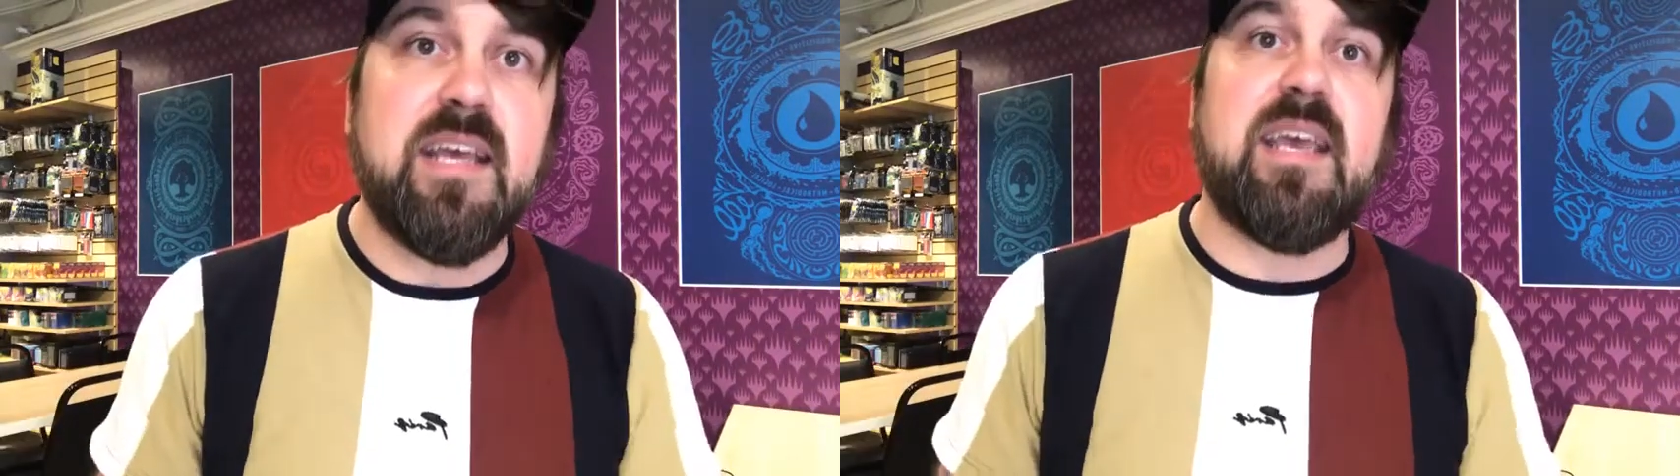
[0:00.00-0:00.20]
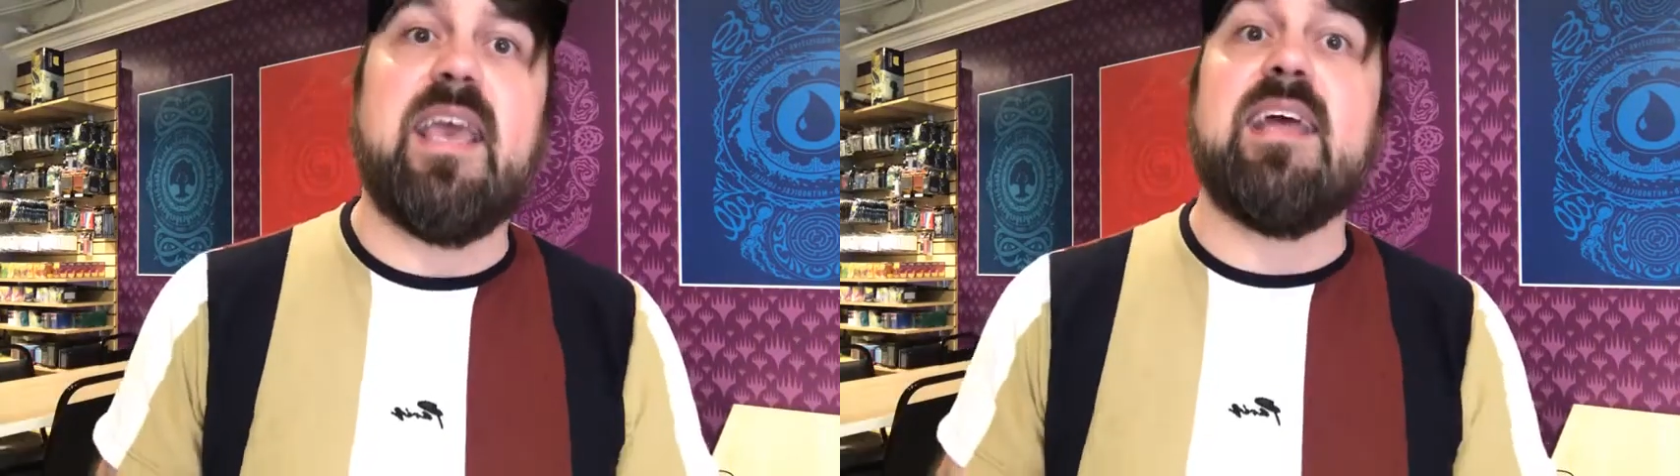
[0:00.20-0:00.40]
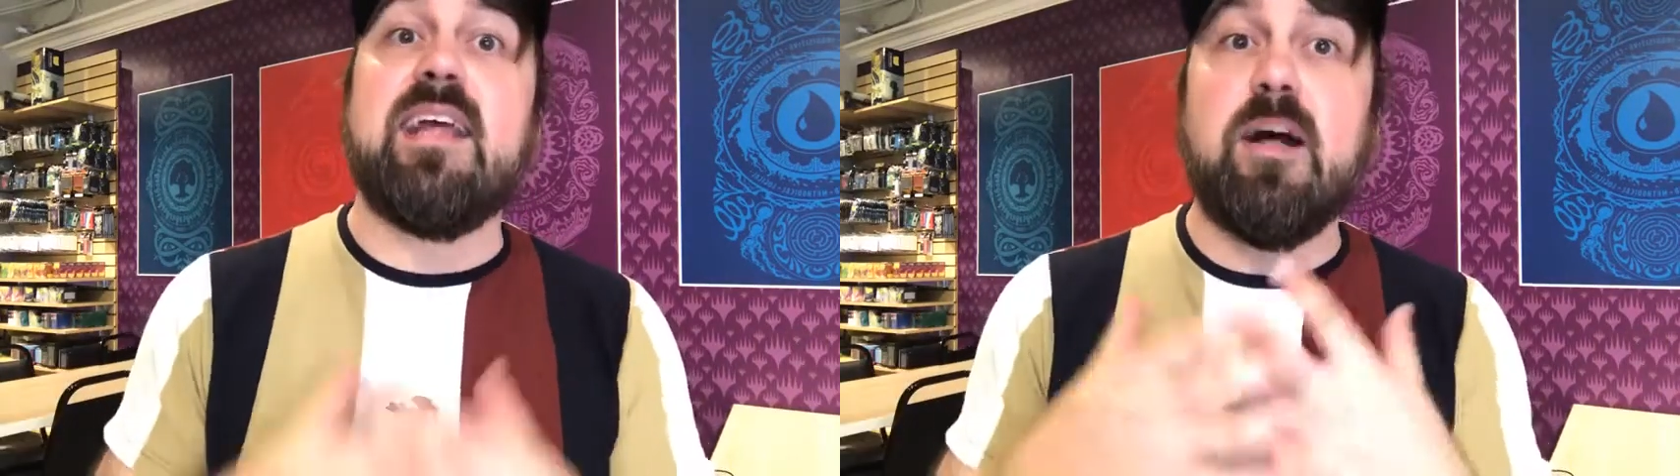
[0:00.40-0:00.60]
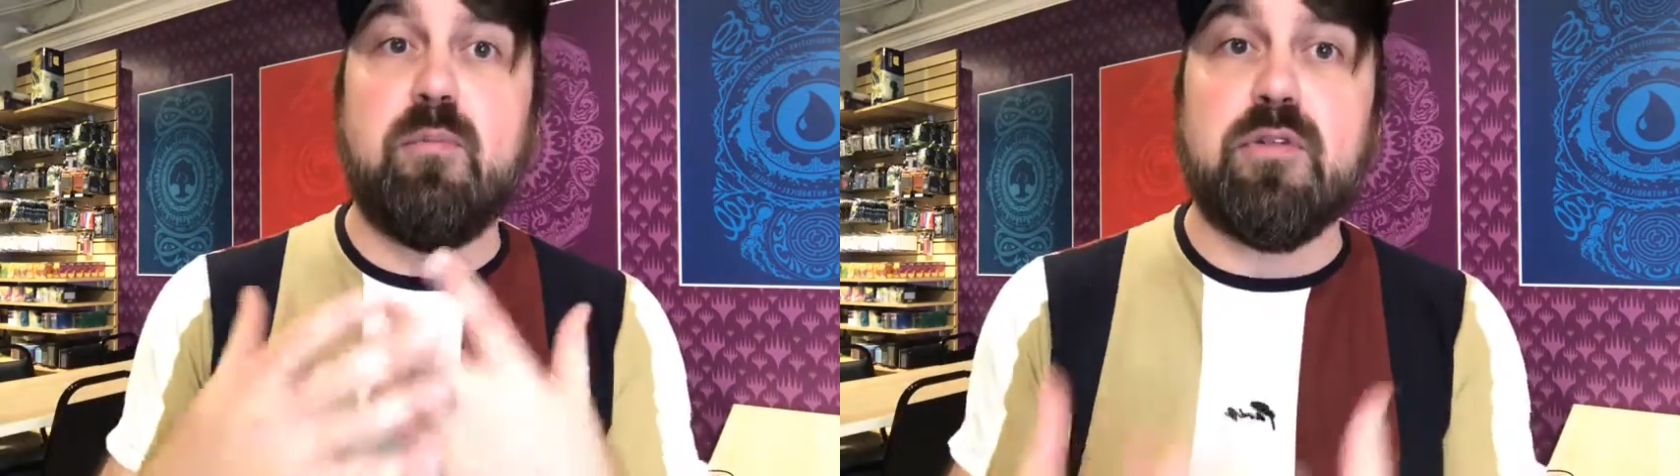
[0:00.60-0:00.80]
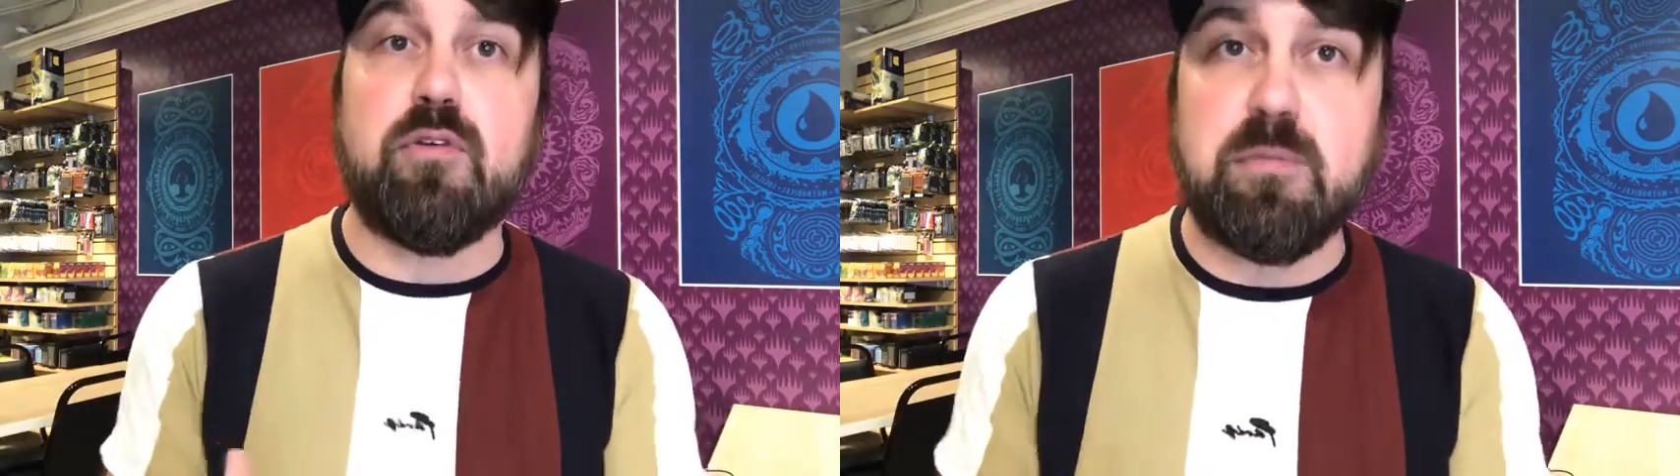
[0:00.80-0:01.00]
can help
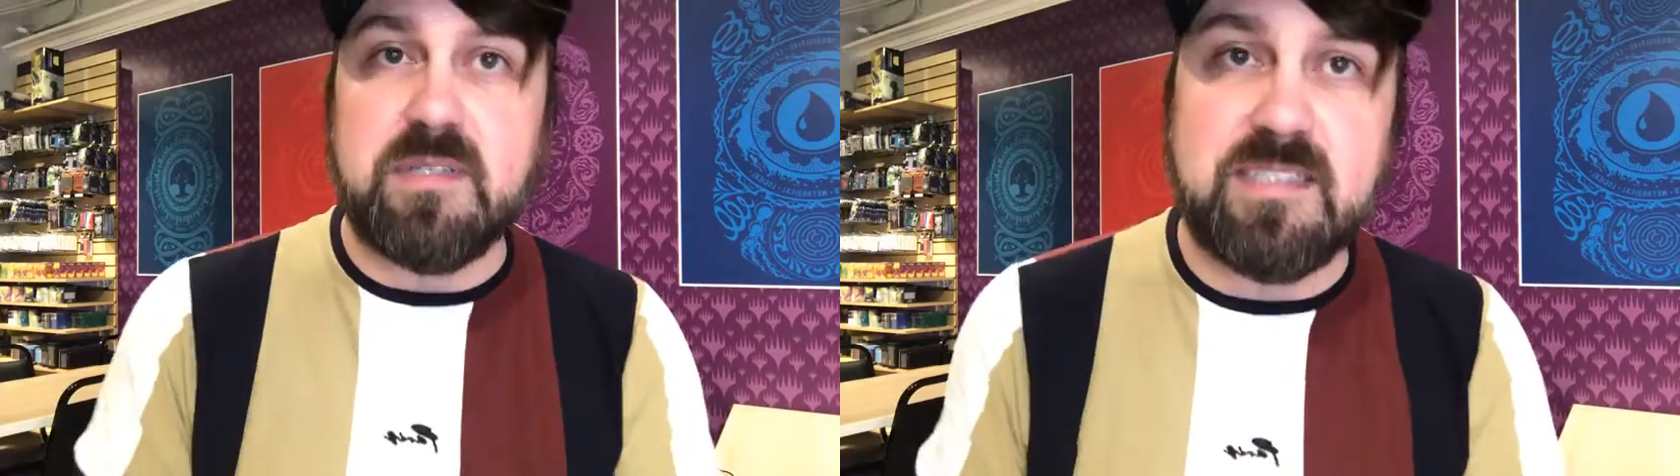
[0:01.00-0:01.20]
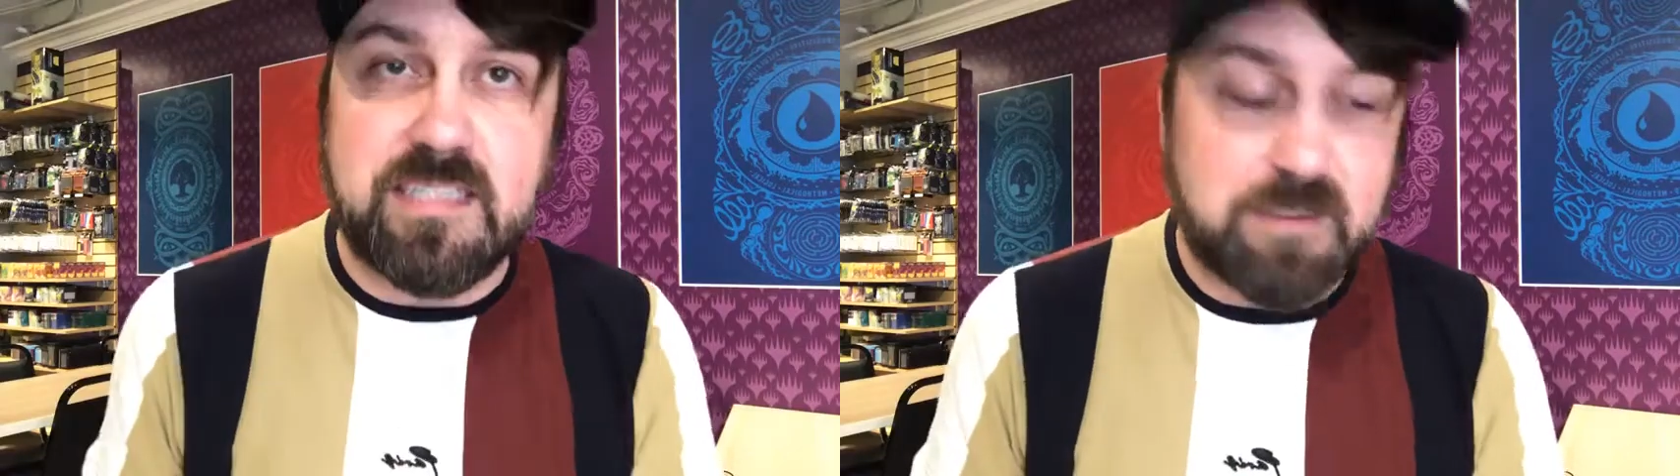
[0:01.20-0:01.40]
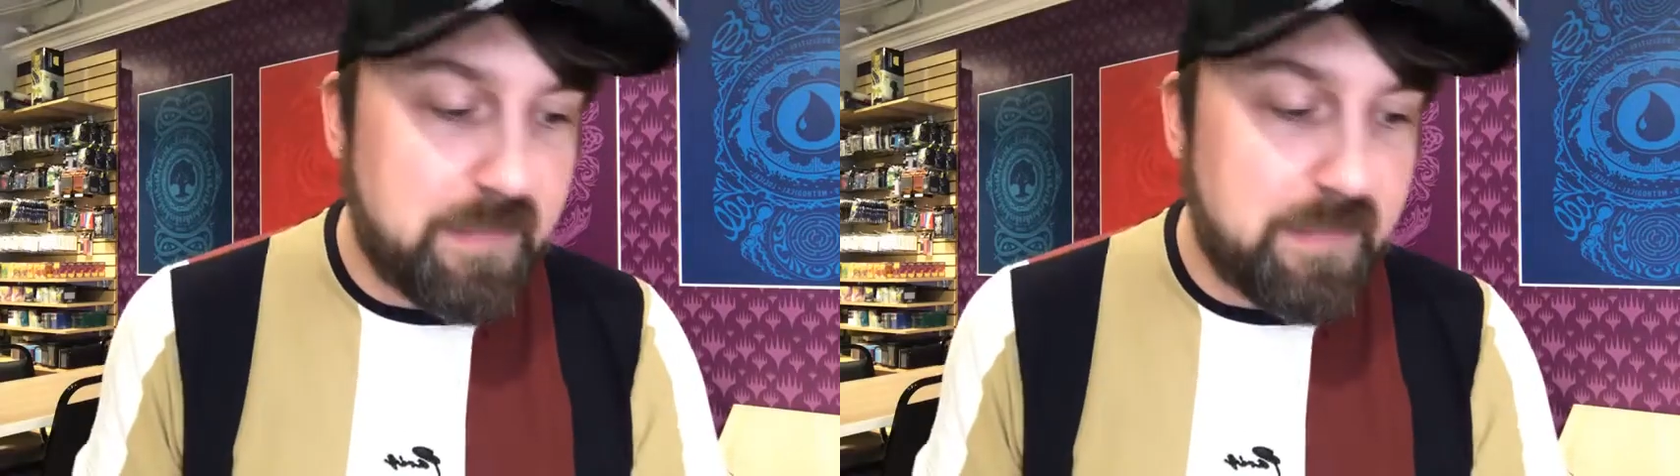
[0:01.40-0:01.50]
with group decision